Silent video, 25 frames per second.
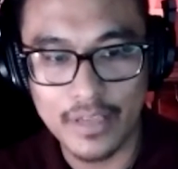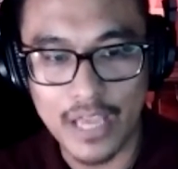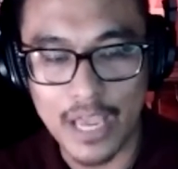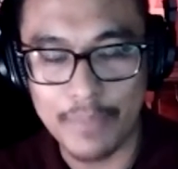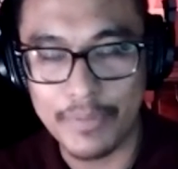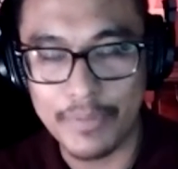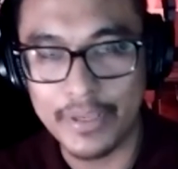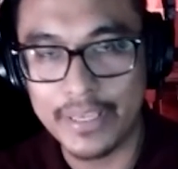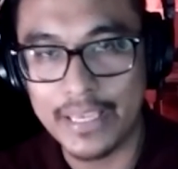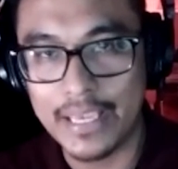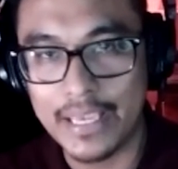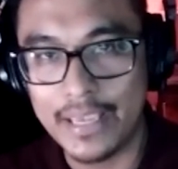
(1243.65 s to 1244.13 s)

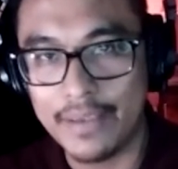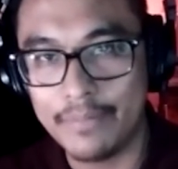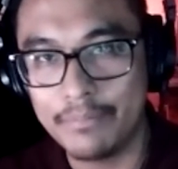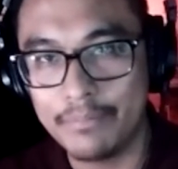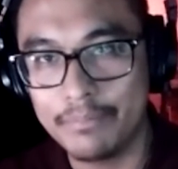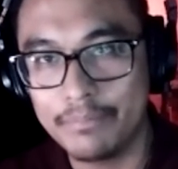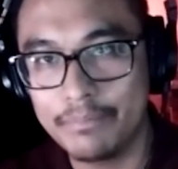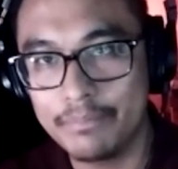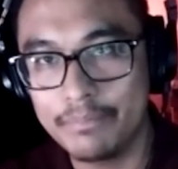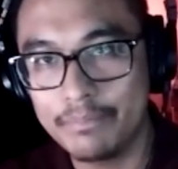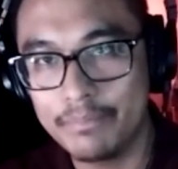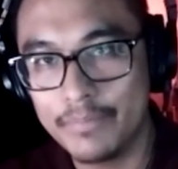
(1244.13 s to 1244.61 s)
I
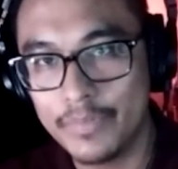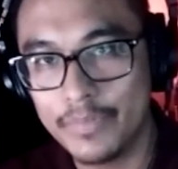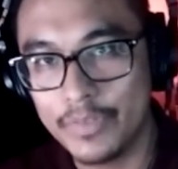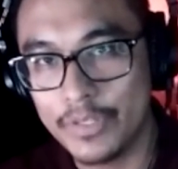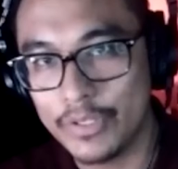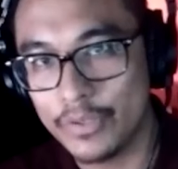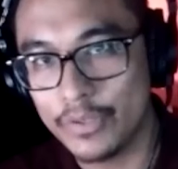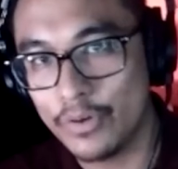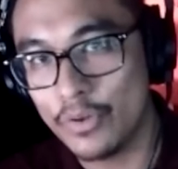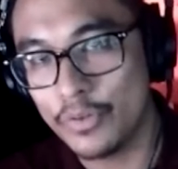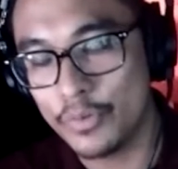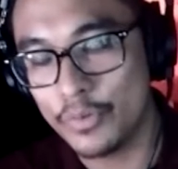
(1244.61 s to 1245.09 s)
became
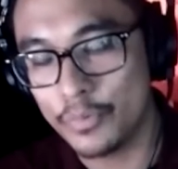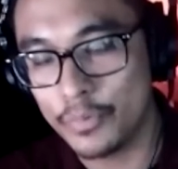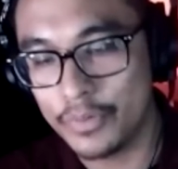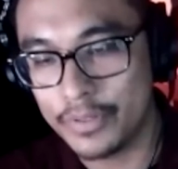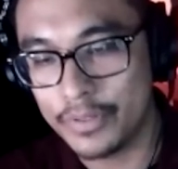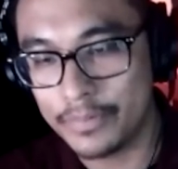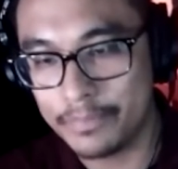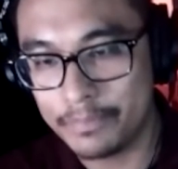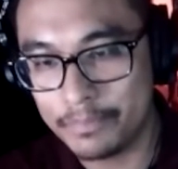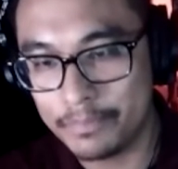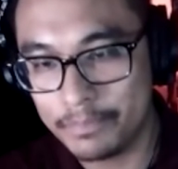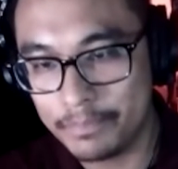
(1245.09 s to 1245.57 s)
the older
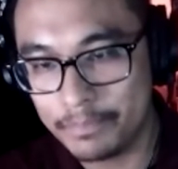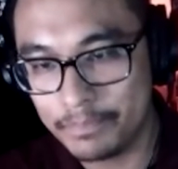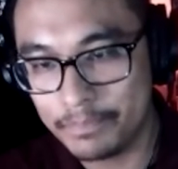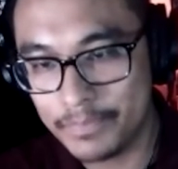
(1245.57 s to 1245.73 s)
one.